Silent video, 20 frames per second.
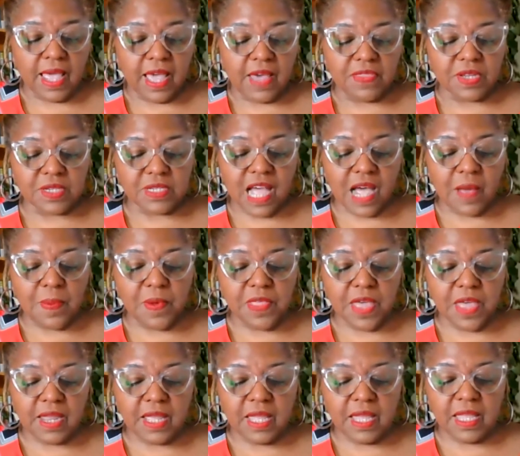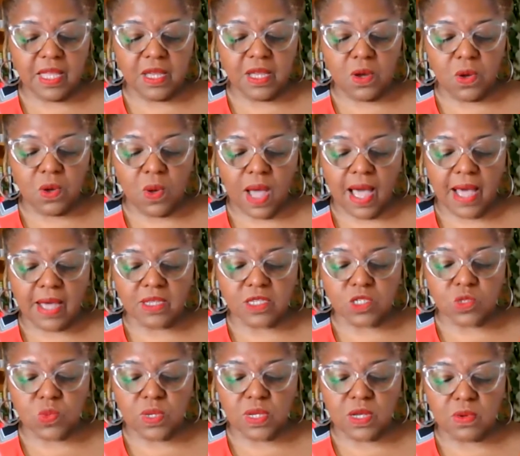At the top of that hill, I
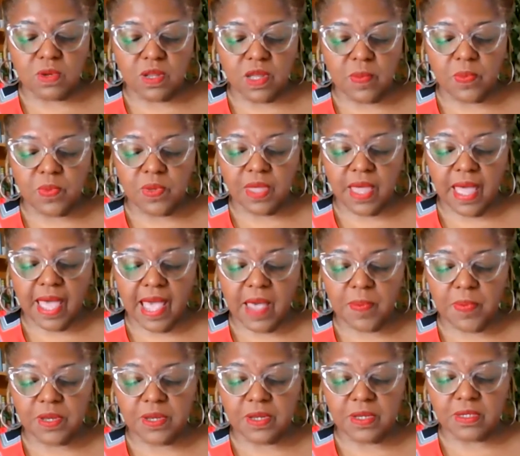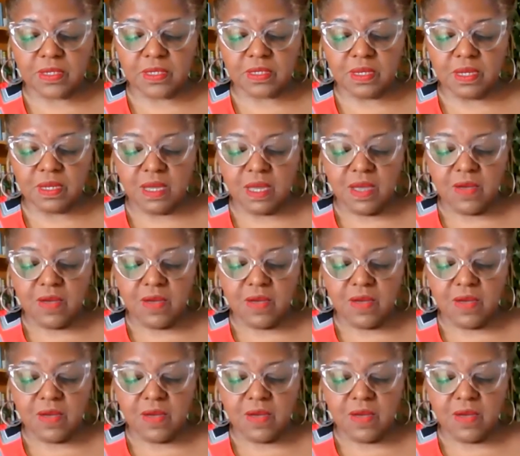swelled up with happiness.